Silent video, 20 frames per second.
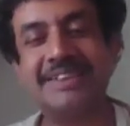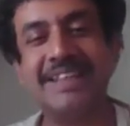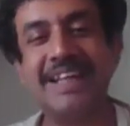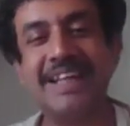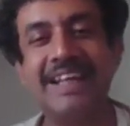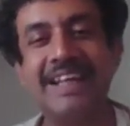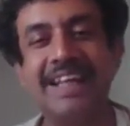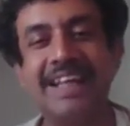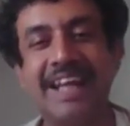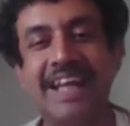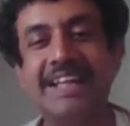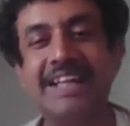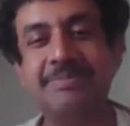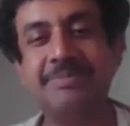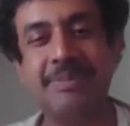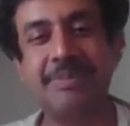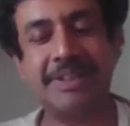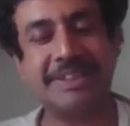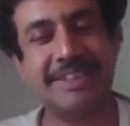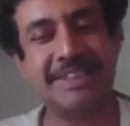nearly
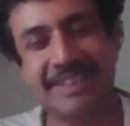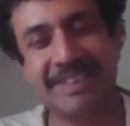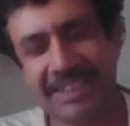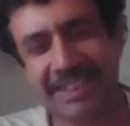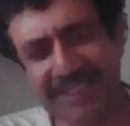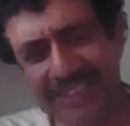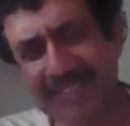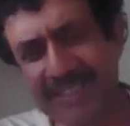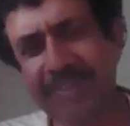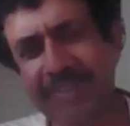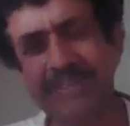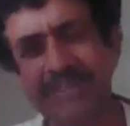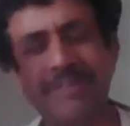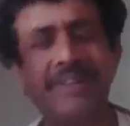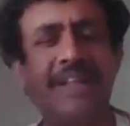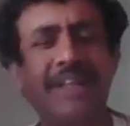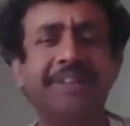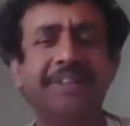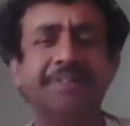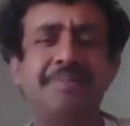8% and seven or
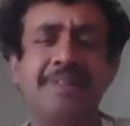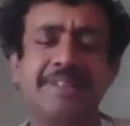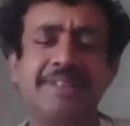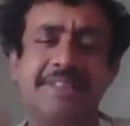8%.